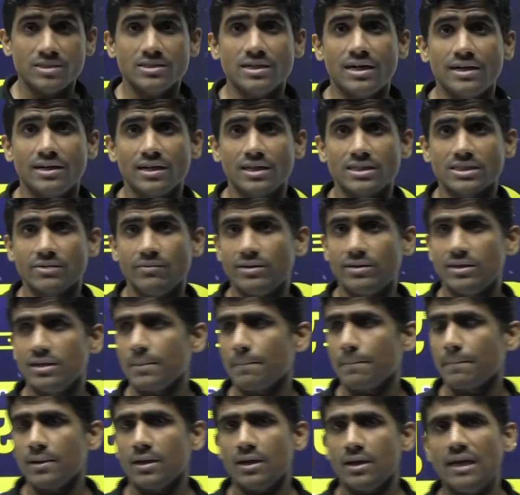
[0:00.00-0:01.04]
this Article
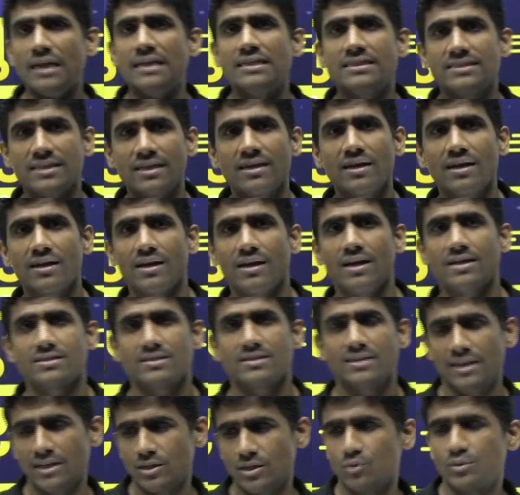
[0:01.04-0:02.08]
17 in single
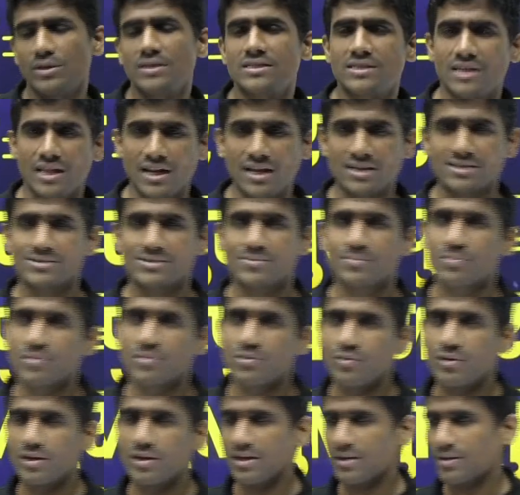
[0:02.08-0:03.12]
class in today's class.
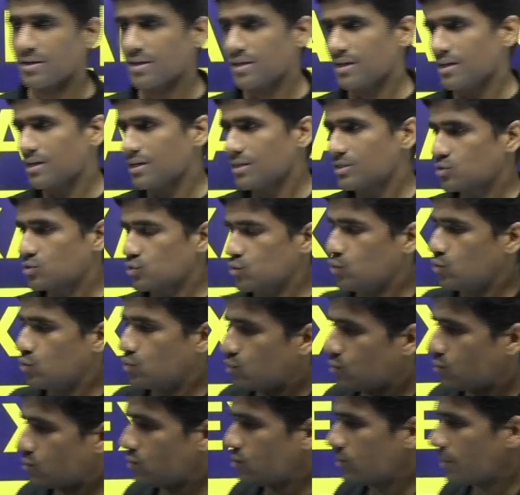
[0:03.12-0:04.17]
Okay,
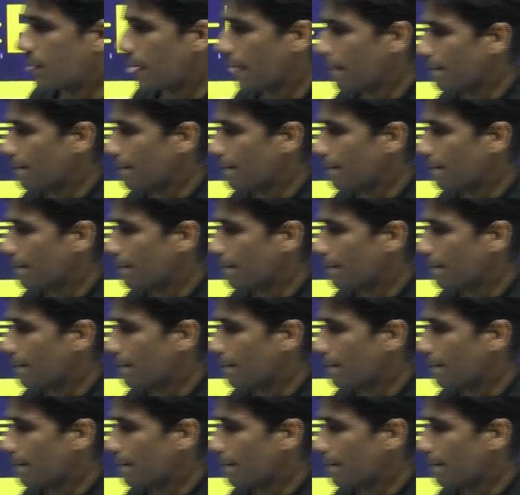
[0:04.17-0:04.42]
so